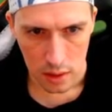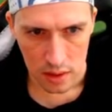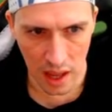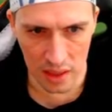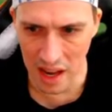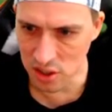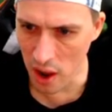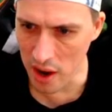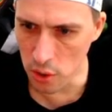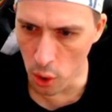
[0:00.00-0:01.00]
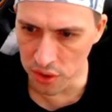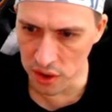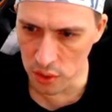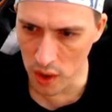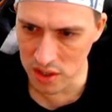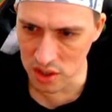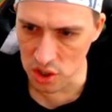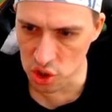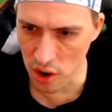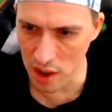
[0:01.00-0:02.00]
That's like northern Western
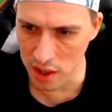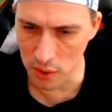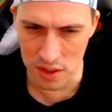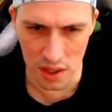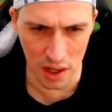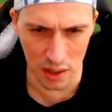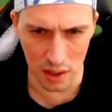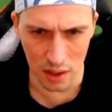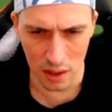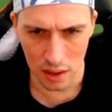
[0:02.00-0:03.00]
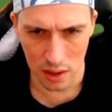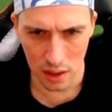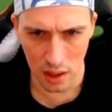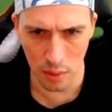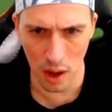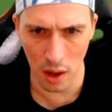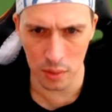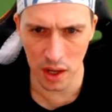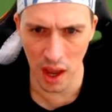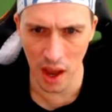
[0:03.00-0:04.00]
Australia, isn't it?
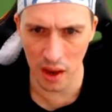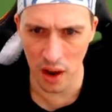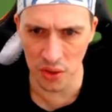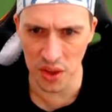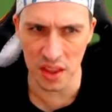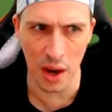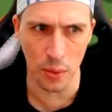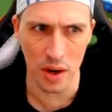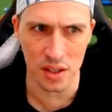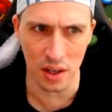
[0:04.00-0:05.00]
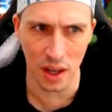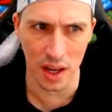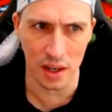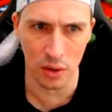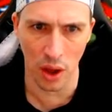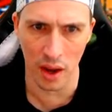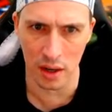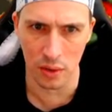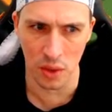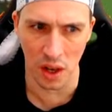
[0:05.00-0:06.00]
Yeah, I think they recently,
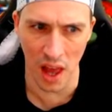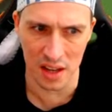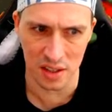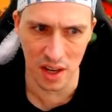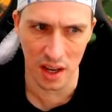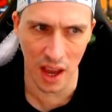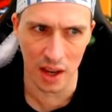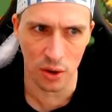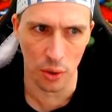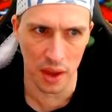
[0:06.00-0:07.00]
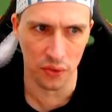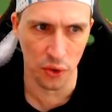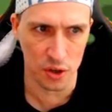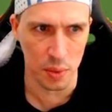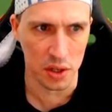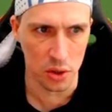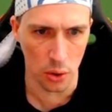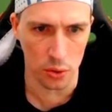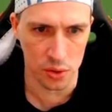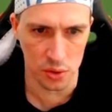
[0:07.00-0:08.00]
like the last decade, got their first
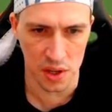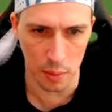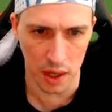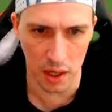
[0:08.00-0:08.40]
McDonald's or something.